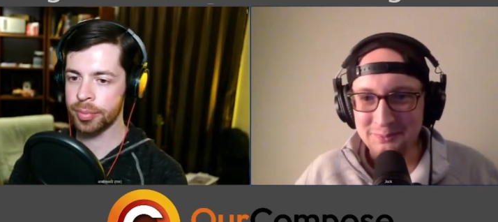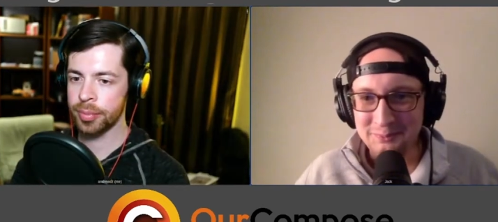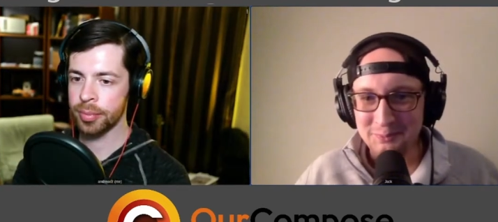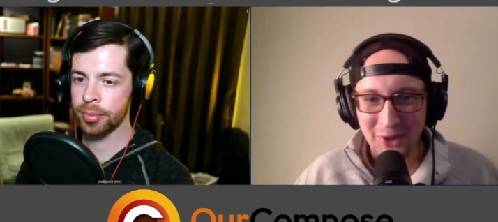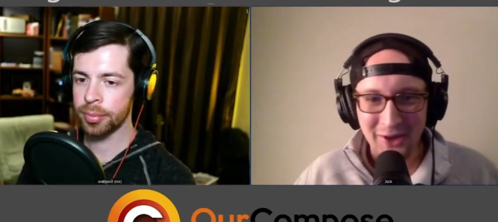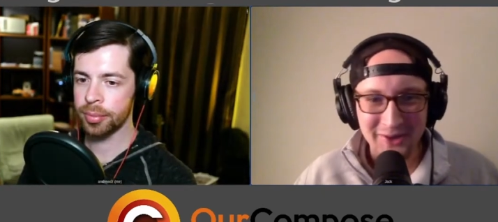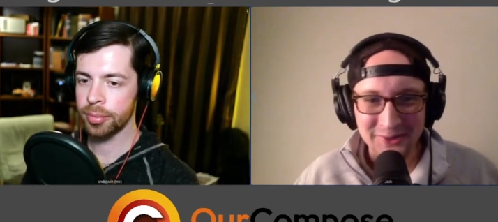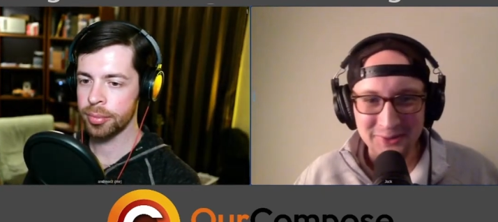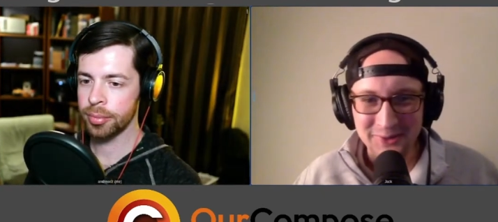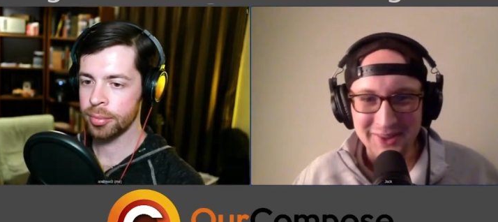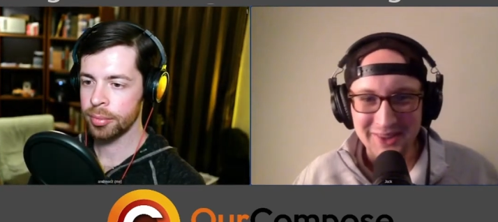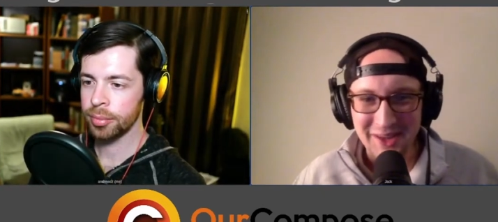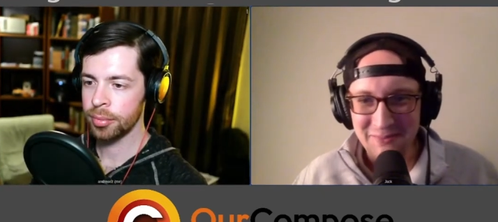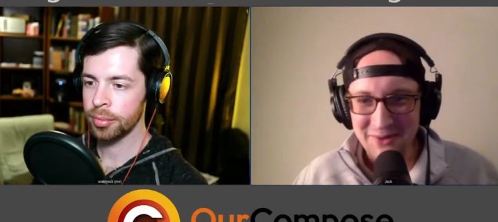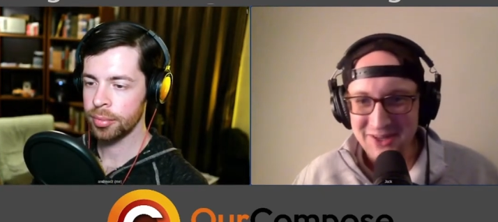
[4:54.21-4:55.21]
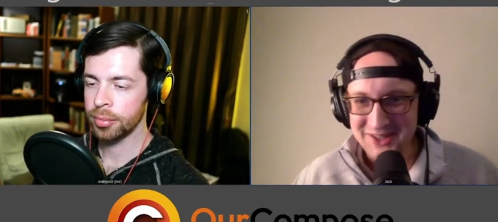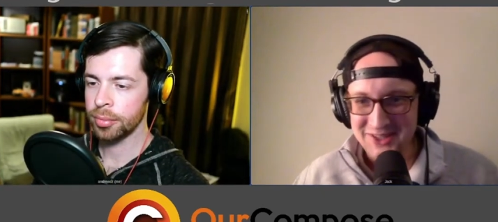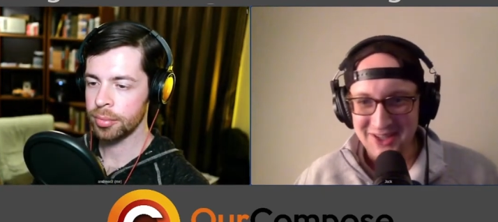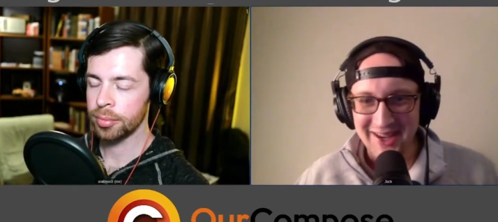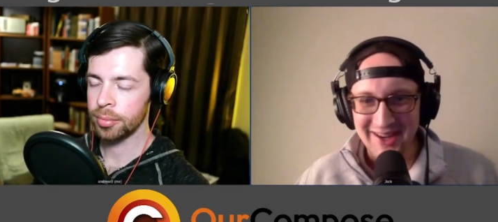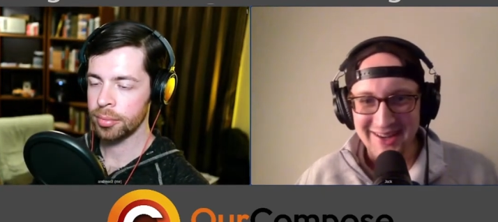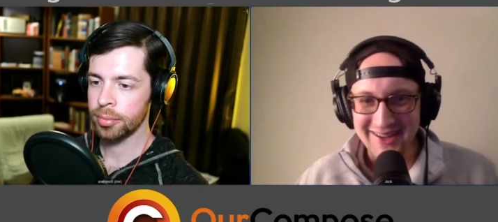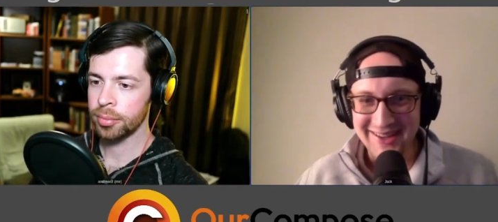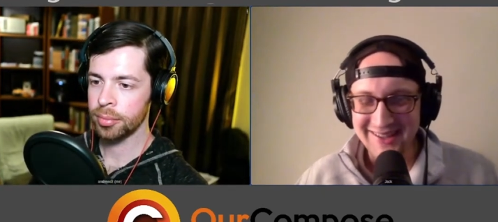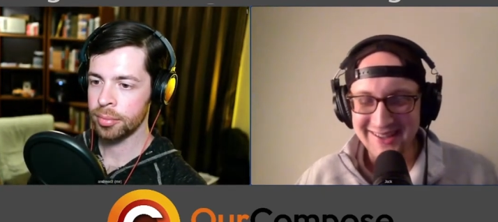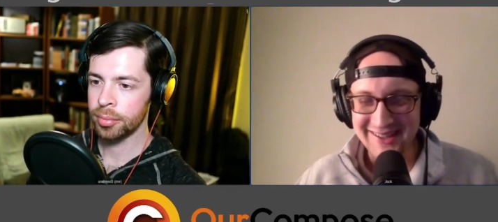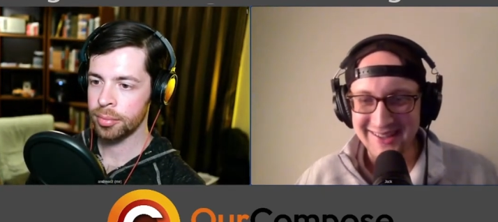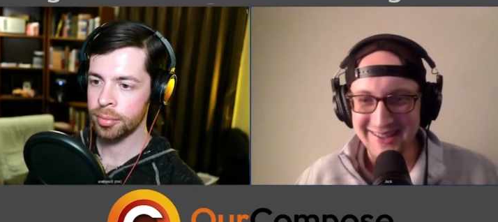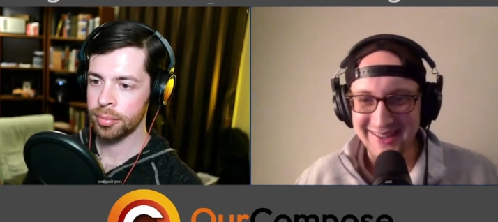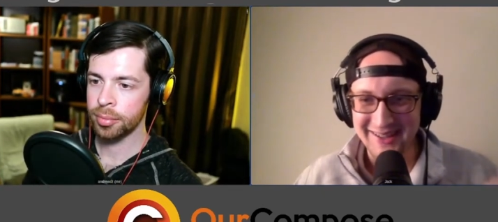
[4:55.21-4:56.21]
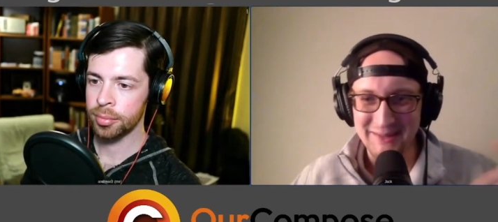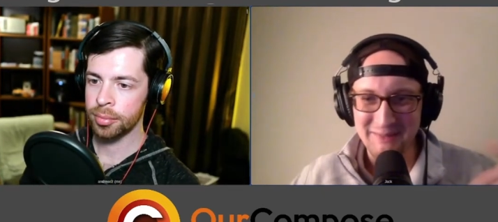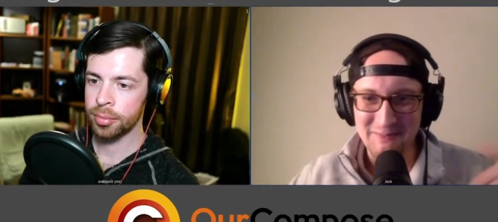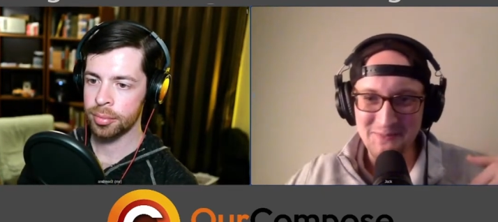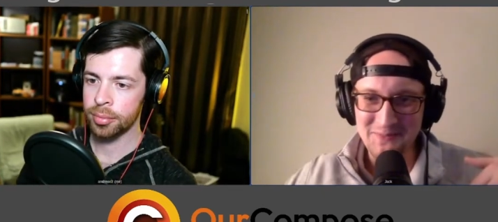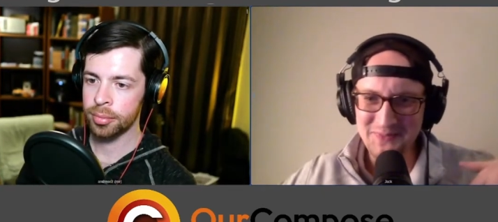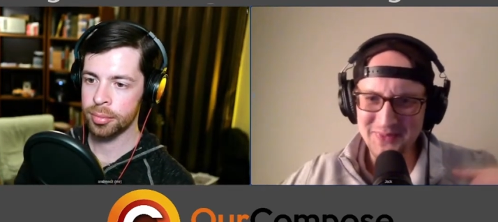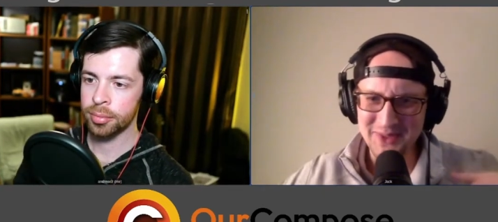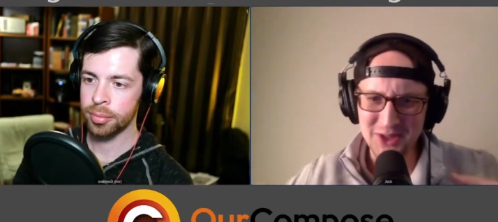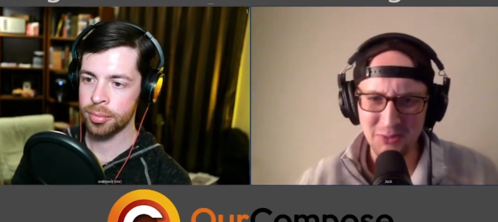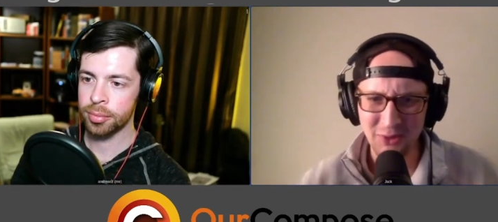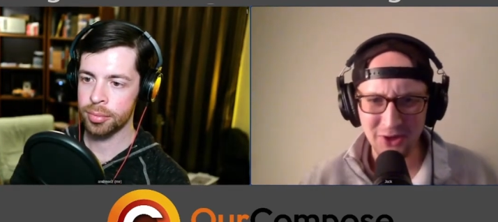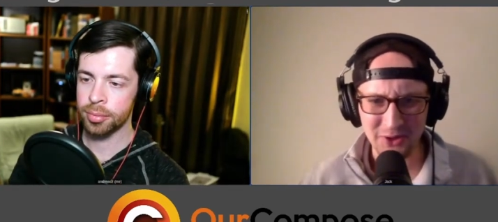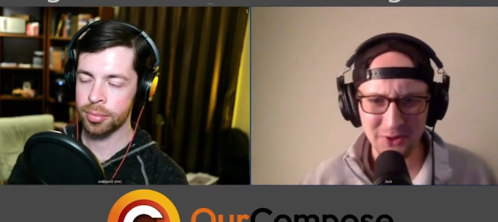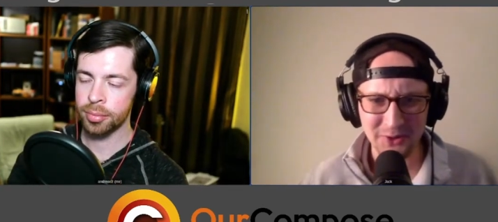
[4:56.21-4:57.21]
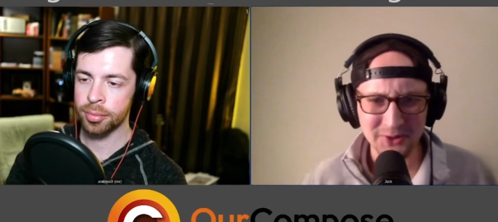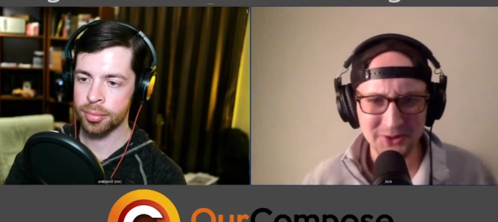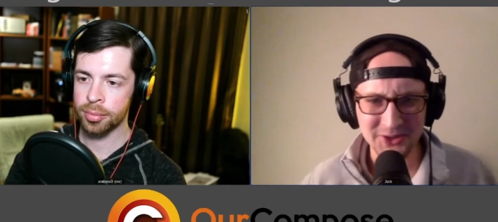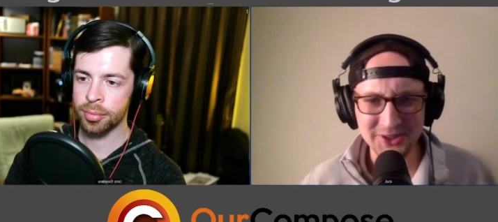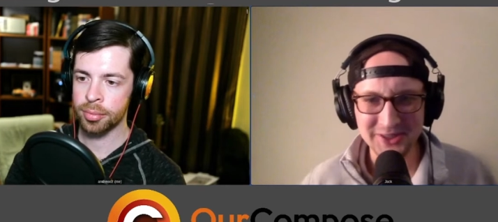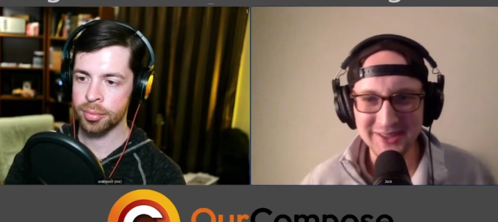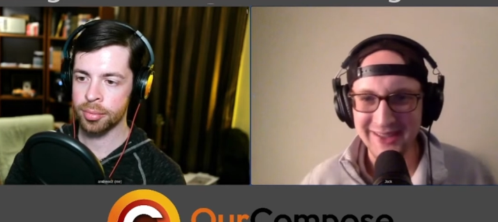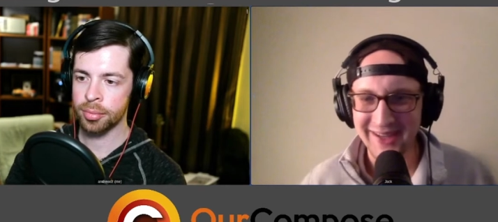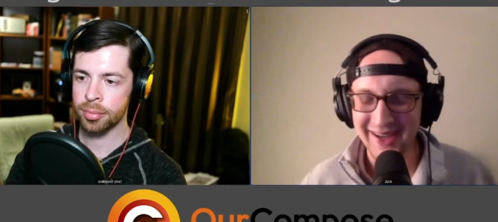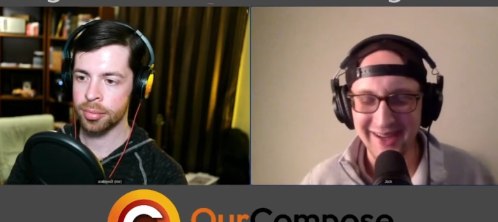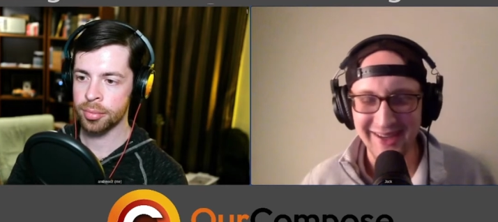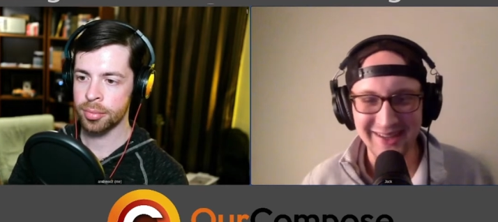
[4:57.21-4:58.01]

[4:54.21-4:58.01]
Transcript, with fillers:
Speaker 1: But with that being said, um, smart goals, I,